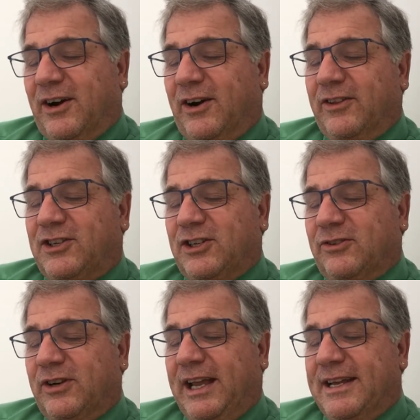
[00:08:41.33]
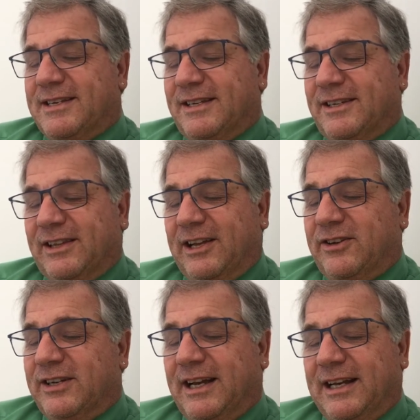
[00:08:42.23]
All the children ate until they
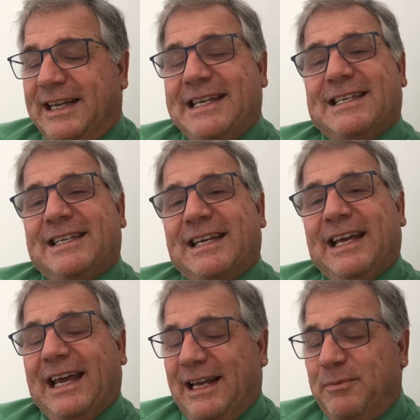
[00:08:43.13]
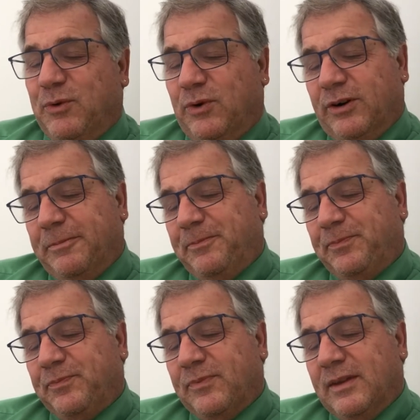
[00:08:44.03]
could not eat any more.
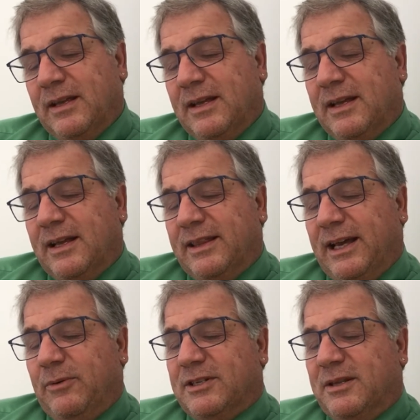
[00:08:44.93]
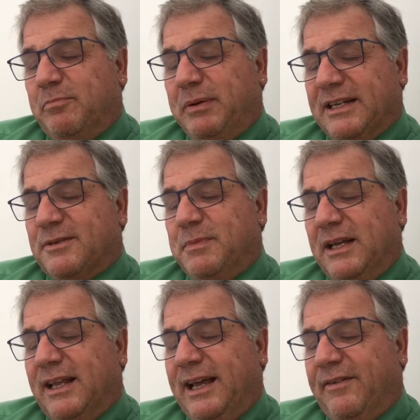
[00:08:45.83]
"That was the best
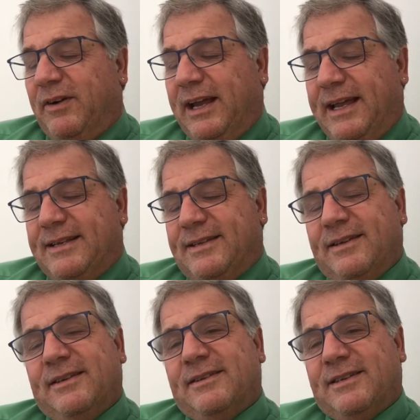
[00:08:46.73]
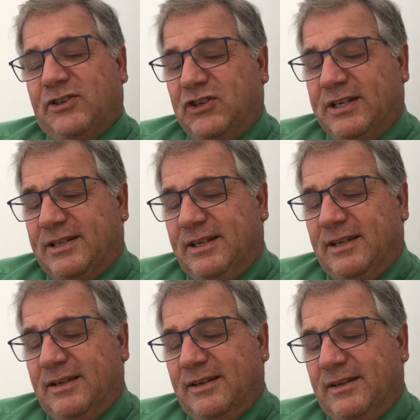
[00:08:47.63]
meal I ever ate," said
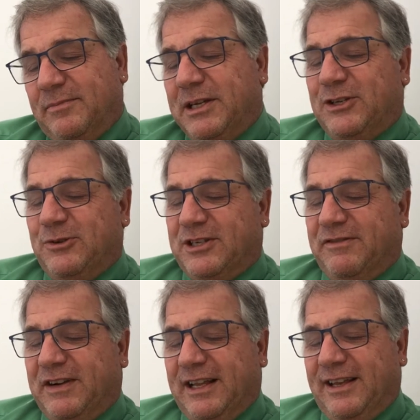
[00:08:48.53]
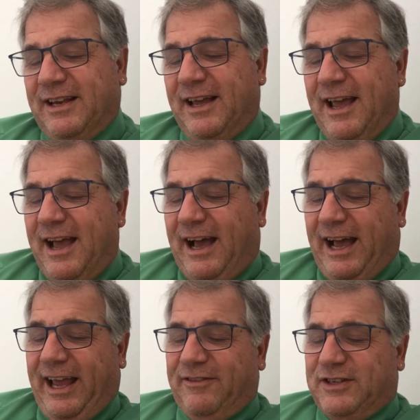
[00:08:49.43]
Jessie. "Me too," said Violet.
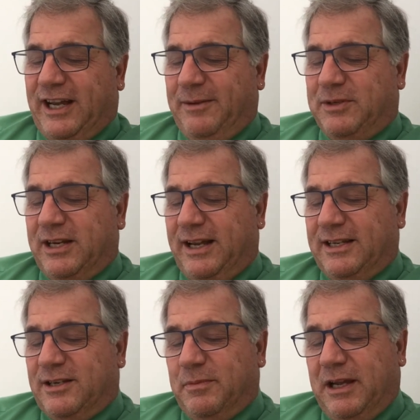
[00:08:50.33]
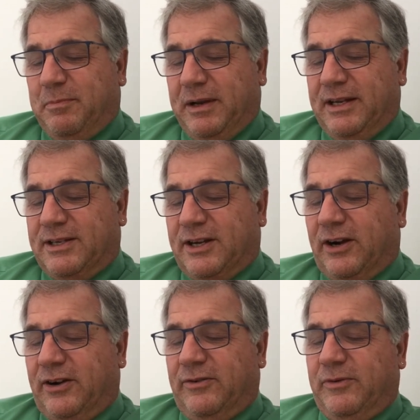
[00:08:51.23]
"I have time tonight to make Benny's
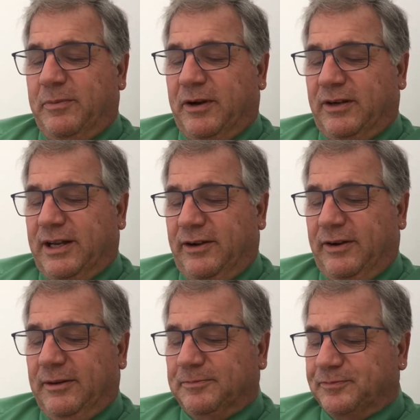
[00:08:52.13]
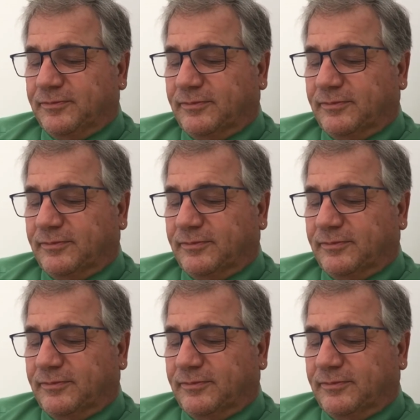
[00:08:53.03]
cart," remarked Henry.